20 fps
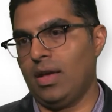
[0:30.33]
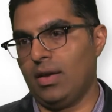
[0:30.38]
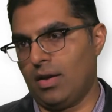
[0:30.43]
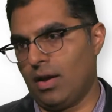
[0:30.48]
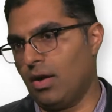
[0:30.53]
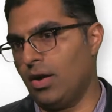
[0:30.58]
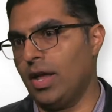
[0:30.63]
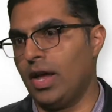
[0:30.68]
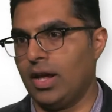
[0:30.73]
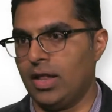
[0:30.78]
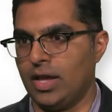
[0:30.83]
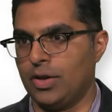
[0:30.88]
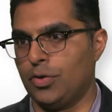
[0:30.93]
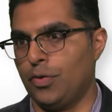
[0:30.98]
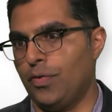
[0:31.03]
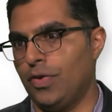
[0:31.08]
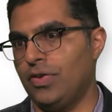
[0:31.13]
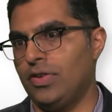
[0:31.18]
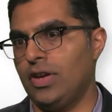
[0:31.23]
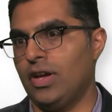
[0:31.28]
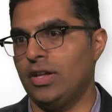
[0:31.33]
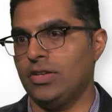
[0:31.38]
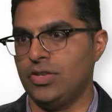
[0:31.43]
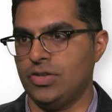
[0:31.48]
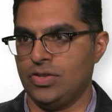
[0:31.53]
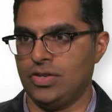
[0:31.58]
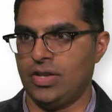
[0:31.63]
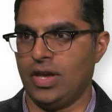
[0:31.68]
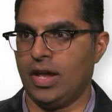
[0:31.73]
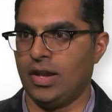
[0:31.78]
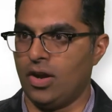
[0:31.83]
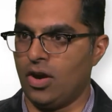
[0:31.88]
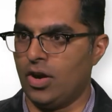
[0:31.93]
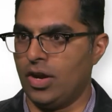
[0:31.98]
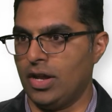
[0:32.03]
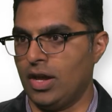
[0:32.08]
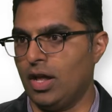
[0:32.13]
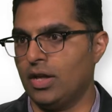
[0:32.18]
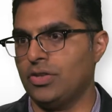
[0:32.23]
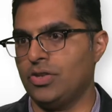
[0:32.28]
cardiac electrophysiologists and
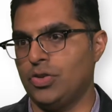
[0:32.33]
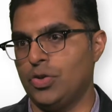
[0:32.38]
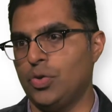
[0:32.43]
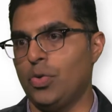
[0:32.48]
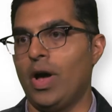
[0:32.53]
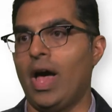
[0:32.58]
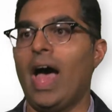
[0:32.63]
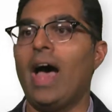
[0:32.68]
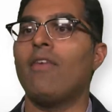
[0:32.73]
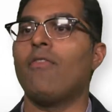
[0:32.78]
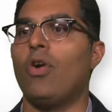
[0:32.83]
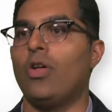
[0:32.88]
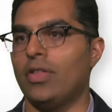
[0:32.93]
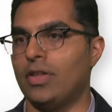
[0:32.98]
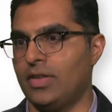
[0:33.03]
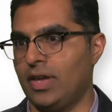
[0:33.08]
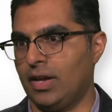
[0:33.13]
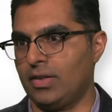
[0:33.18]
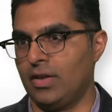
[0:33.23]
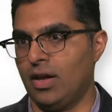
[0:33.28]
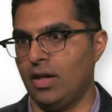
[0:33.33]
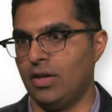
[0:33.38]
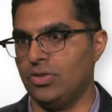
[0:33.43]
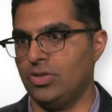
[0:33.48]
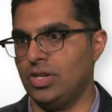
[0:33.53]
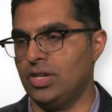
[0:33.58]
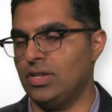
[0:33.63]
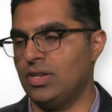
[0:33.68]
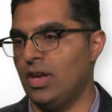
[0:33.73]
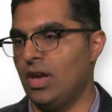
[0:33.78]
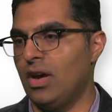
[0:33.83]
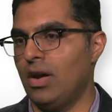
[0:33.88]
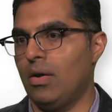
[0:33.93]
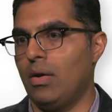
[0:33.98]
cardiologists who have all the technologies